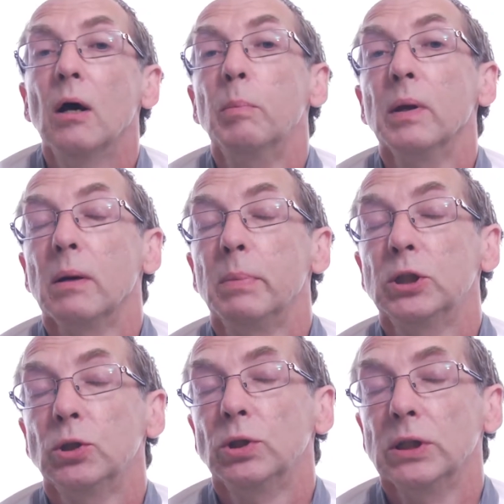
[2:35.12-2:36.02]
but they'll be
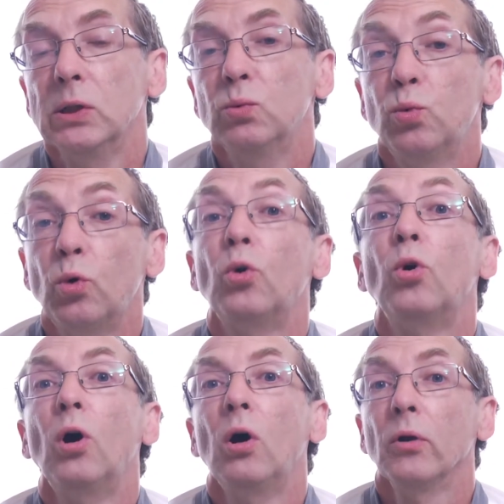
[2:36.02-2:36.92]
shooting in
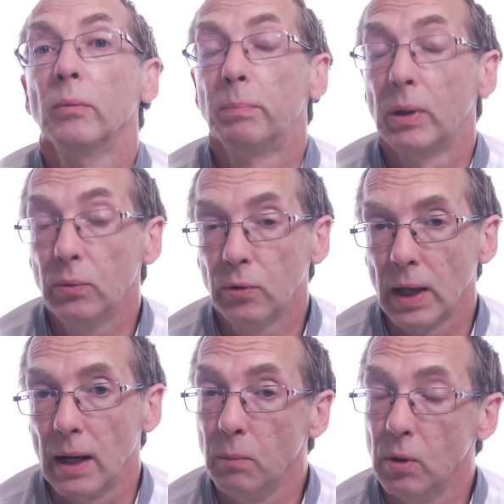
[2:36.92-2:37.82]
RAW on both
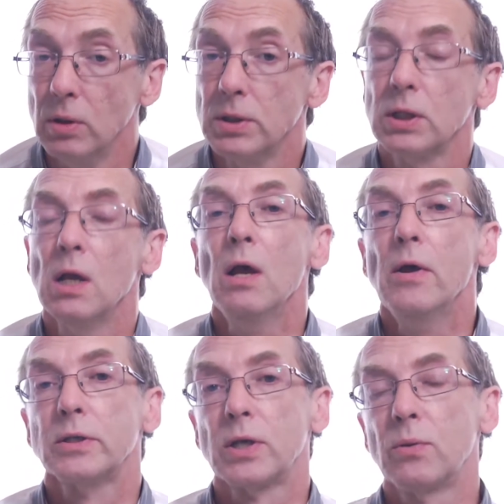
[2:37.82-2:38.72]
cameras.
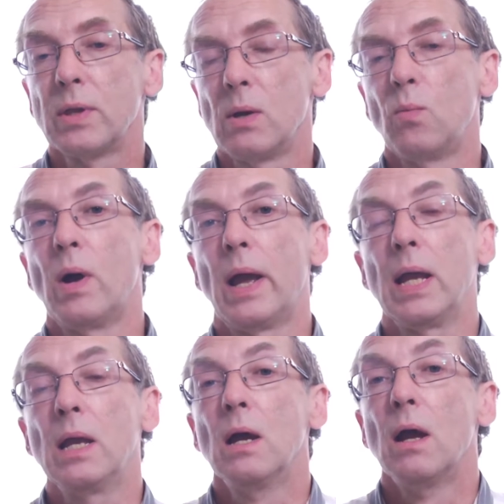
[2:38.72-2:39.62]
So that
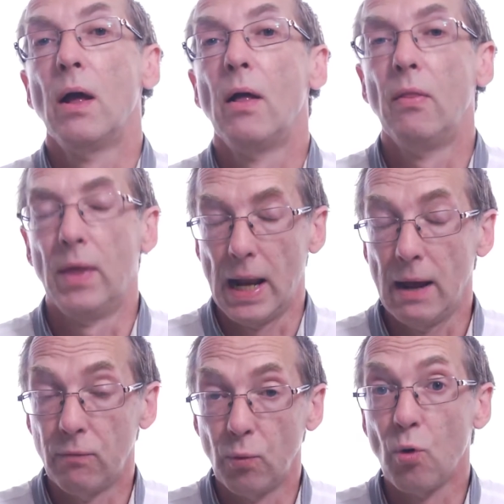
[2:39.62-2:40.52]
way, they'll
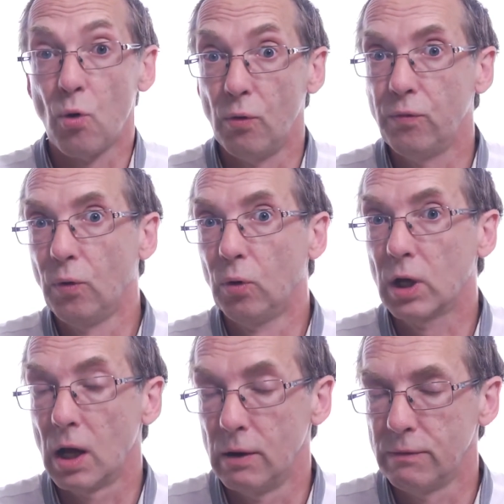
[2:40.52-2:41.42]
have RAW full
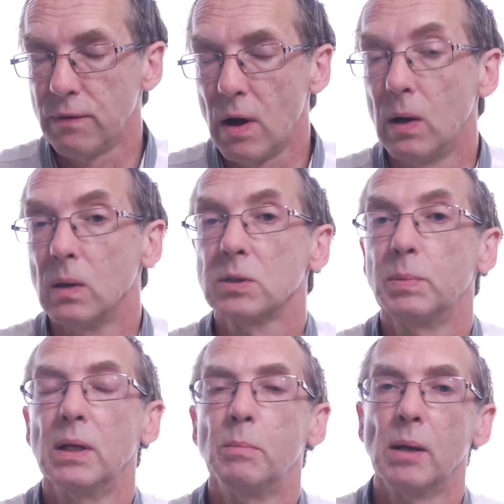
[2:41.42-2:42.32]
color files,
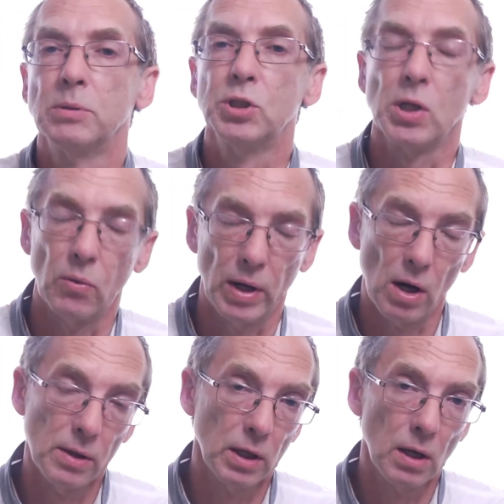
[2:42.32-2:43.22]
but they'll be able to generate
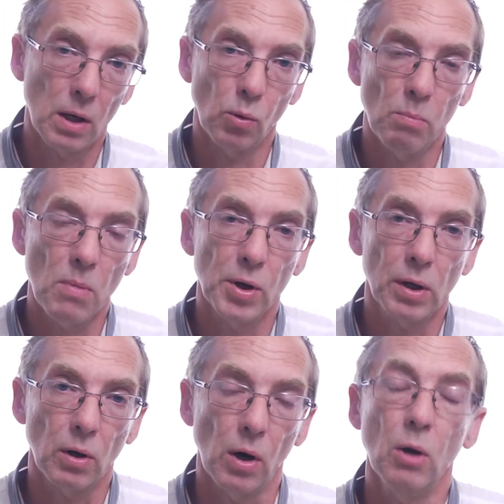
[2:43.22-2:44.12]
either color or
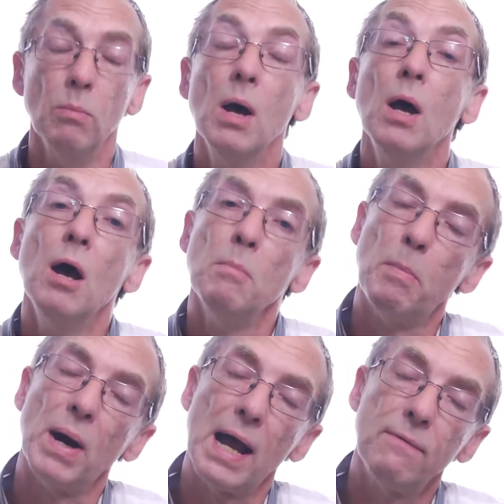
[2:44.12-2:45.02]
monochrome. But
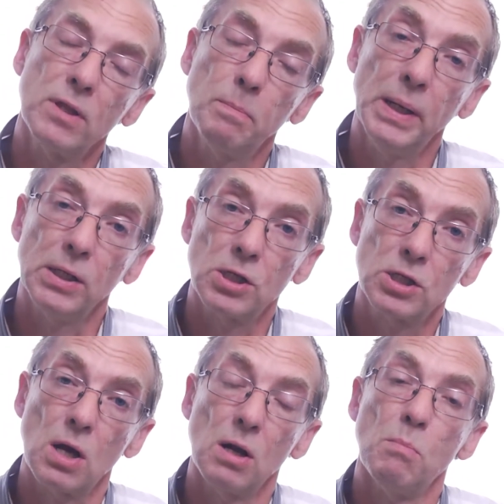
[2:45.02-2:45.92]
by having the picture
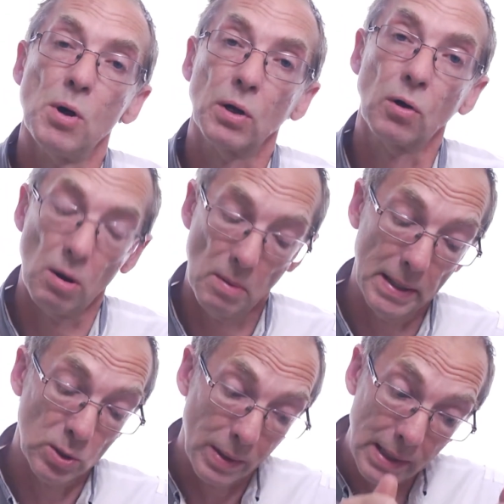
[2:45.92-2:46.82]
style on monochrome, it
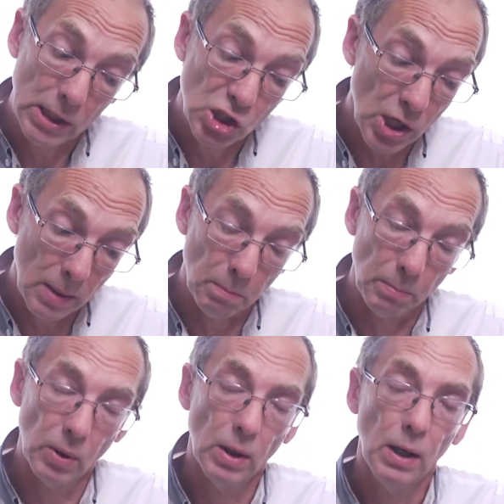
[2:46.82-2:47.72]
means when they chimp,